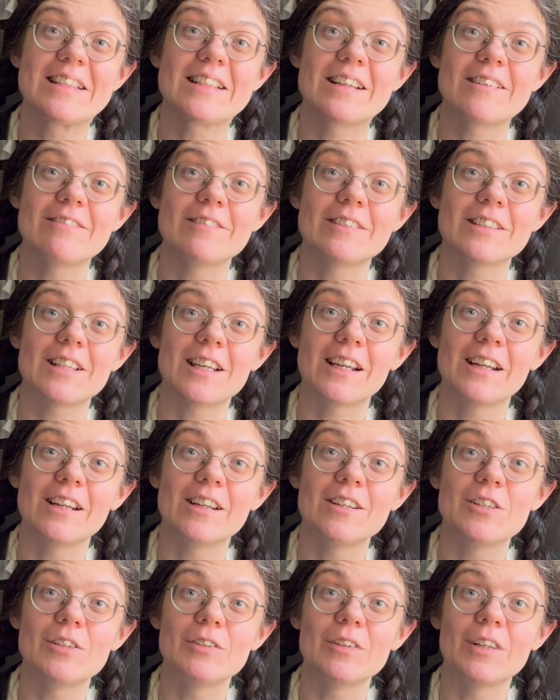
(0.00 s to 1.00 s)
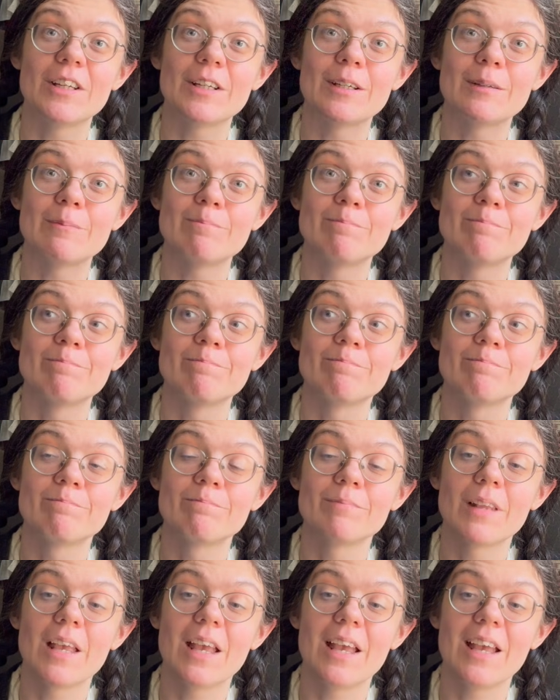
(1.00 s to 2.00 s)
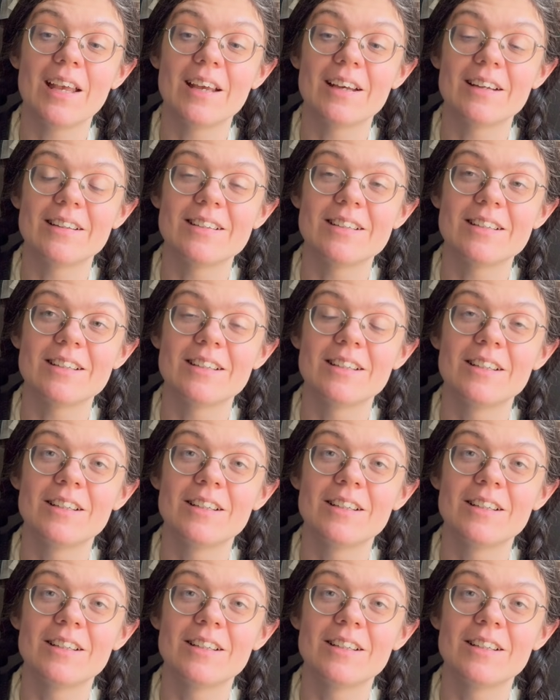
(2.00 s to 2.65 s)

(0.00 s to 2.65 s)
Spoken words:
stuff was I gonna do to him and